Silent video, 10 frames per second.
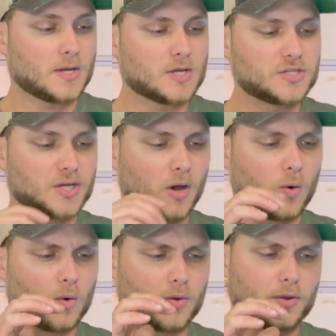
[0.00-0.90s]

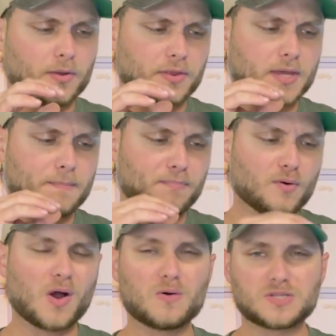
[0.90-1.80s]
So the
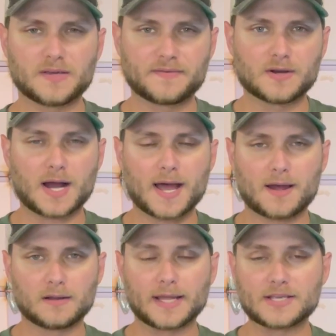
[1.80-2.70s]
pros of your
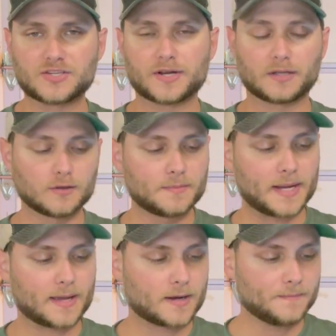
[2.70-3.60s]
IR laser and
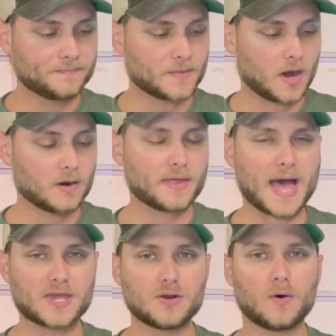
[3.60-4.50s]
illuminator are
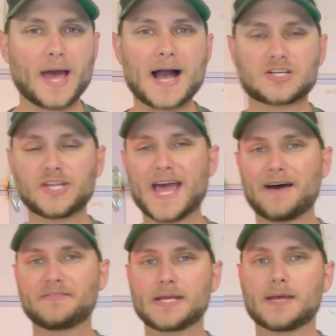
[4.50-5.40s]
that you don't actually
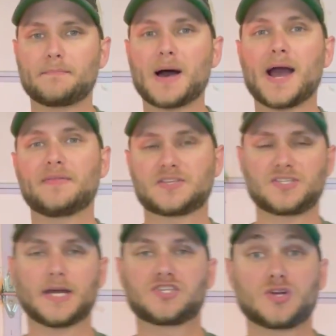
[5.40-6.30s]
have to get behind the
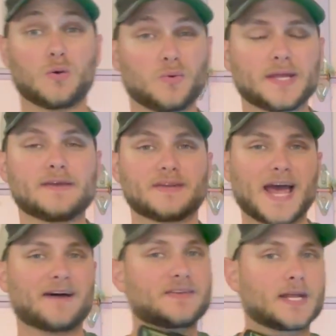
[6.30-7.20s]
sights. You don't really even
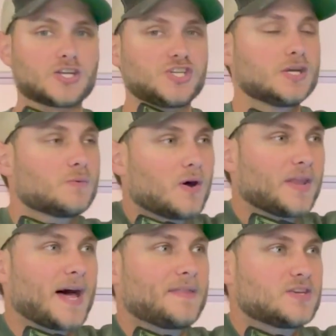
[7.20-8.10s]
have to get a cheek weld
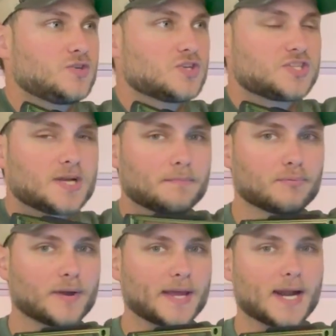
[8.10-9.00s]
on this. You just need to
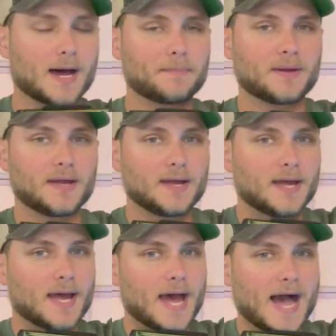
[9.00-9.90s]
bring it up,
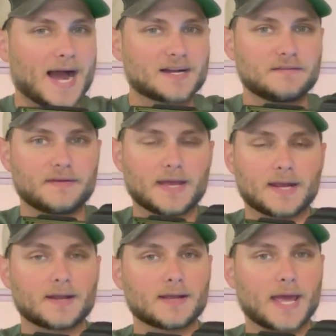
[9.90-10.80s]
activate
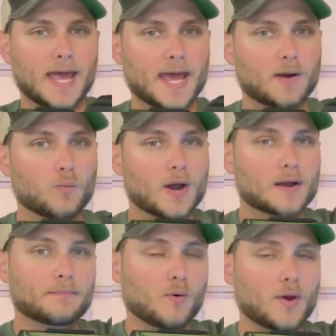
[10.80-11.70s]
it, and where
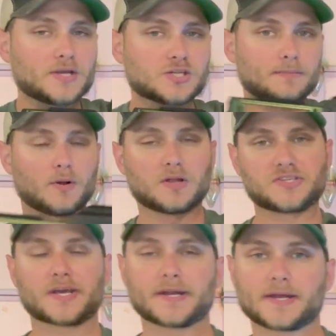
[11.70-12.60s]
it points, your
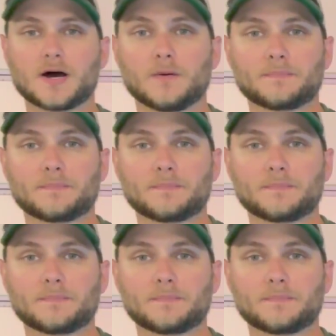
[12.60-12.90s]
bullets are gonna go.